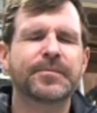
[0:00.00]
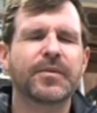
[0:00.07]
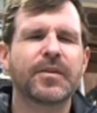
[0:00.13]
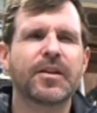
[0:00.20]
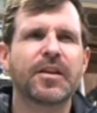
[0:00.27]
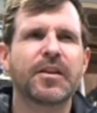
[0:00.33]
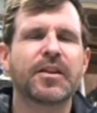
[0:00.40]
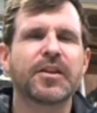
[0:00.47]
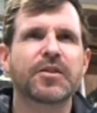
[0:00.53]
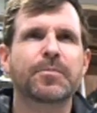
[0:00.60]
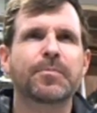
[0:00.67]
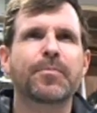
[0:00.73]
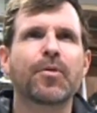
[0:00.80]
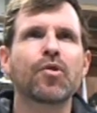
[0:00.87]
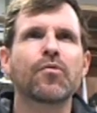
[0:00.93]

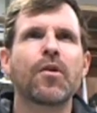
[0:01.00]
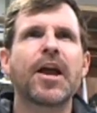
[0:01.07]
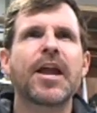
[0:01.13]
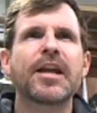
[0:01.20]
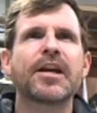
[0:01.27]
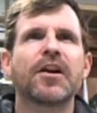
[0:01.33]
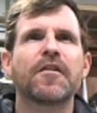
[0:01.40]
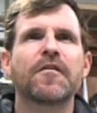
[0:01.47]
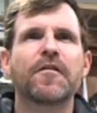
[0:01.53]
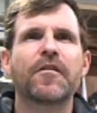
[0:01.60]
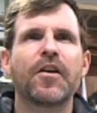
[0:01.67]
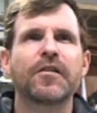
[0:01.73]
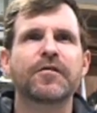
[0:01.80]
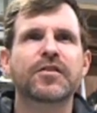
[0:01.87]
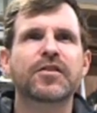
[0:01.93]
this parade of
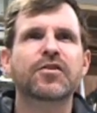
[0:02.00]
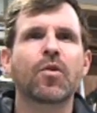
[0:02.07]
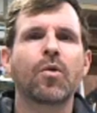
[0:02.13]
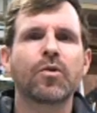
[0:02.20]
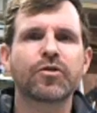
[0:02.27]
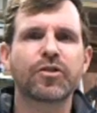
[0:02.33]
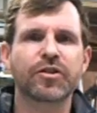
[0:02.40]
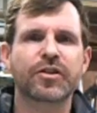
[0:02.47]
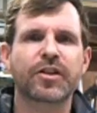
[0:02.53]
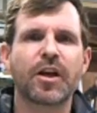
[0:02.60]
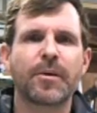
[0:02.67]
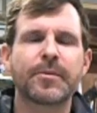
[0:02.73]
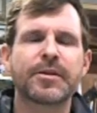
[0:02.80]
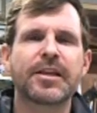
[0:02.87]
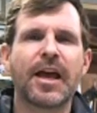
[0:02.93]
soldiers
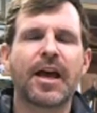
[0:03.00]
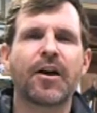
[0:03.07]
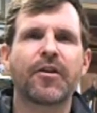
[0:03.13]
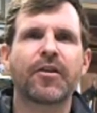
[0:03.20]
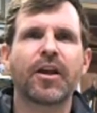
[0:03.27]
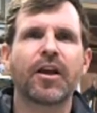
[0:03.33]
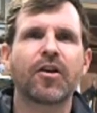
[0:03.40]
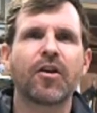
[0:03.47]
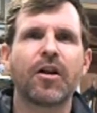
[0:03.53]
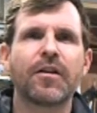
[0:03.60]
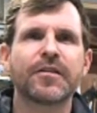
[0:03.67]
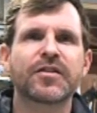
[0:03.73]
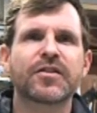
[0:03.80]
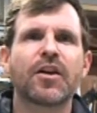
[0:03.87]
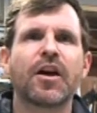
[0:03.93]
coming down, and all
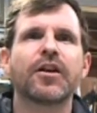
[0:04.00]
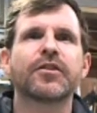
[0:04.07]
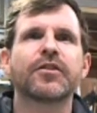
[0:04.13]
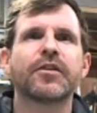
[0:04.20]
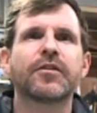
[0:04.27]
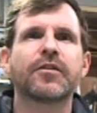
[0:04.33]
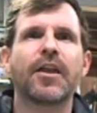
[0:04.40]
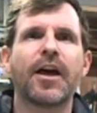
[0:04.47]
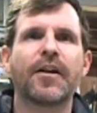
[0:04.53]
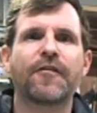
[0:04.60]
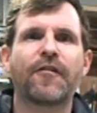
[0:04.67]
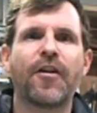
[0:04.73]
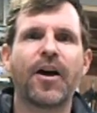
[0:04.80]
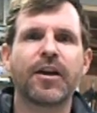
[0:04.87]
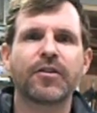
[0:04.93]
of a sudden that
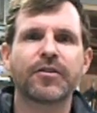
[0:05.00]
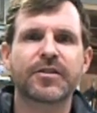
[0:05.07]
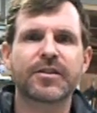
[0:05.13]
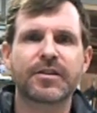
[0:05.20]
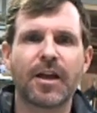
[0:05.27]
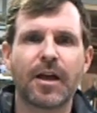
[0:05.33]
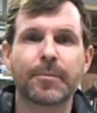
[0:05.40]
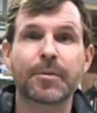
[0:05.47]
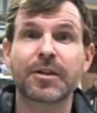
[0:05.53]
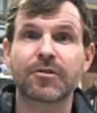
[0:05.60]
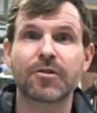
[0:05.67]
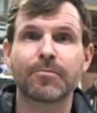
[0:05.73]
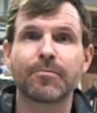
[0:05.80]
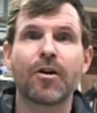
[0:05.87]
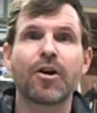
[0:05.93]
final step, because
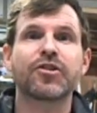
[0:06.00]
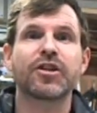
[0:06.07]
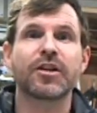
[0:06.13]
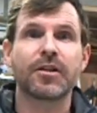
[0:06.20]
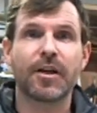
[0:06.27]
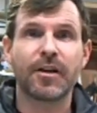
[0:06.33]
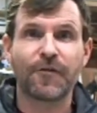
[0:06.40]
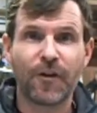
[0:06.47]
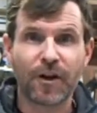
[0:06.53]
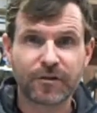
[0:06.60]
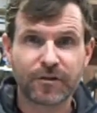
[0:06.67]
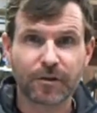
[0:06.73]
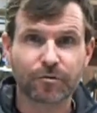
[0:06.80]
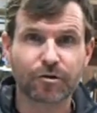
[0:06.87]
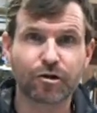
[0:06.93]
they're marching, and that final
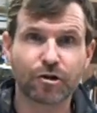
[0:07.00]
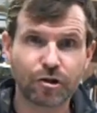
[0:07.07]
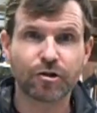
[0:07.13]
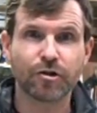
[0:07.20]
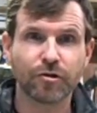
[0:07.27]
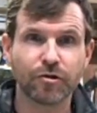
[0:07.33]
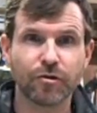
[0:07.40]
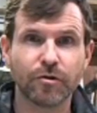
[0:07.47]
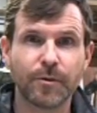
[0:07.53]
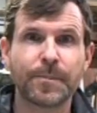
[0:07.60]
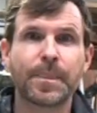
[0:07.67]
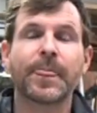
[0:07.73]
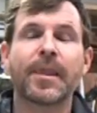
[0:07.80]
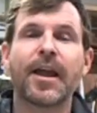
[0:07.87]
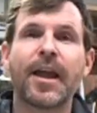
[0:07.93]
step,
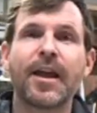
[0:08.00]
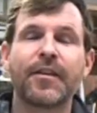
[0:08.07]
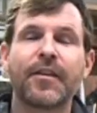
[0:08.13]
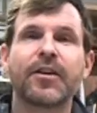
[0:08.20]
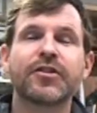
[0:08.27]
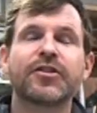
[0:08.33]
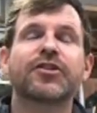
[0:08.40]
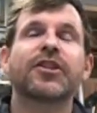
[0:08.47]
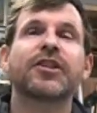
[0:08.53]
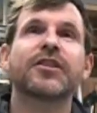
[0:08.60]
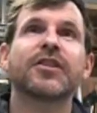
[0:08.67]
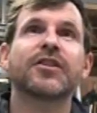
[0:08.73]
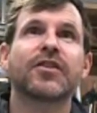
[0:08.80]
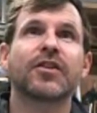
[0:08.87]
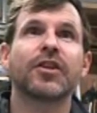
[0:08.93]
and there's
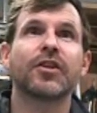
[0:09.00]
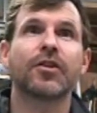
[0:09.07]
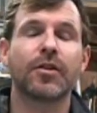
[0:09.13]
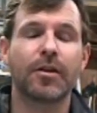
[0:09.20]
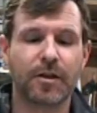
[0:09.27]
Jesus. And